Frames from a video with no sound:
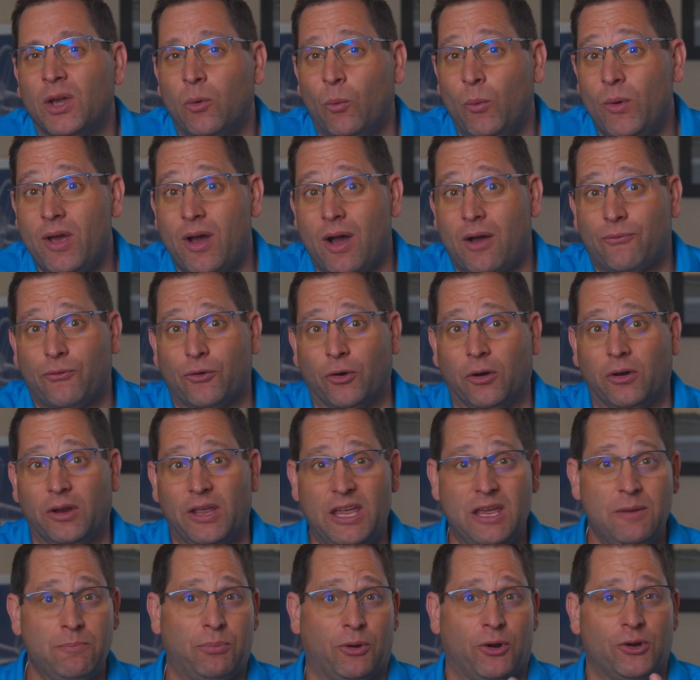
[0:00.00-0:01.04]
We offer
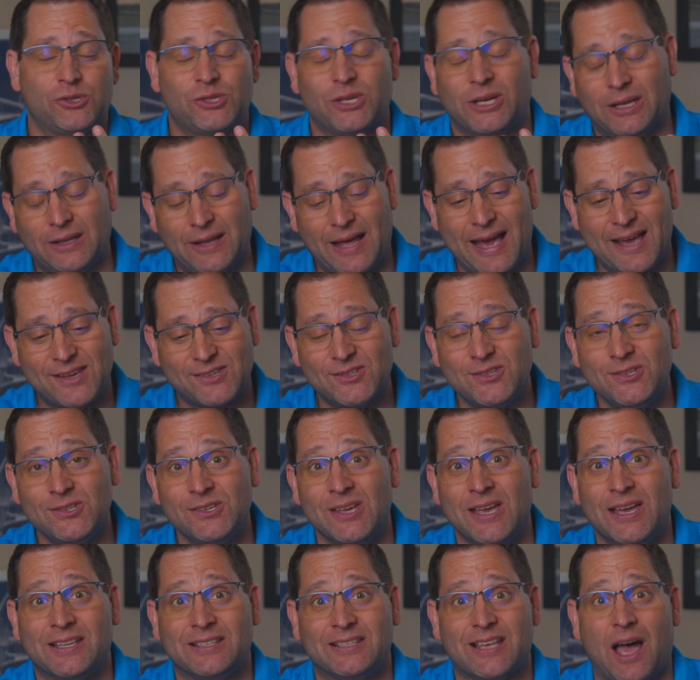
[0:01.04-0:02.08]
in-person classes
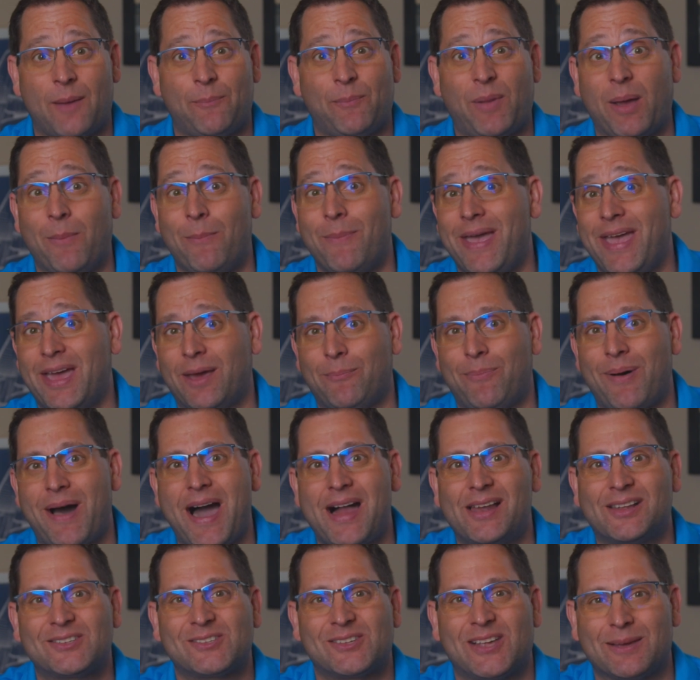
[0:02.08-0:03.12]
taught by manned
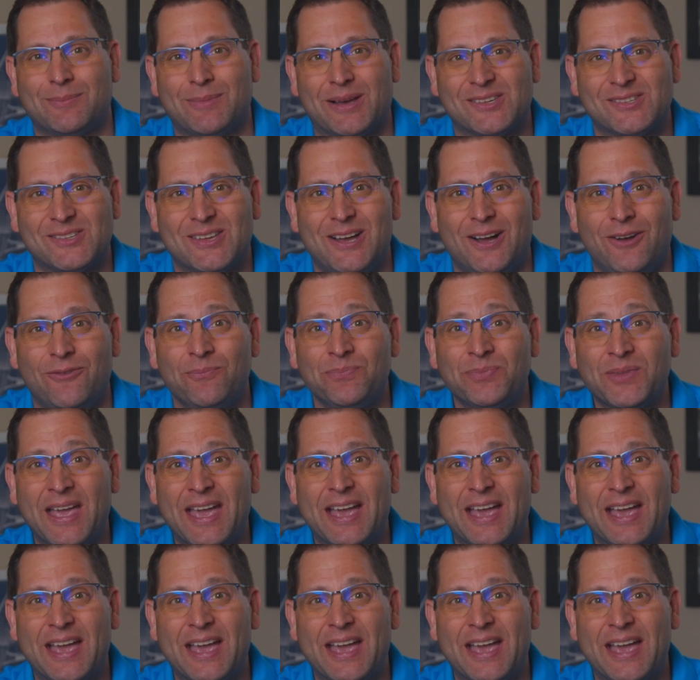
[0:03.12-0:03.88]
pilots like myself,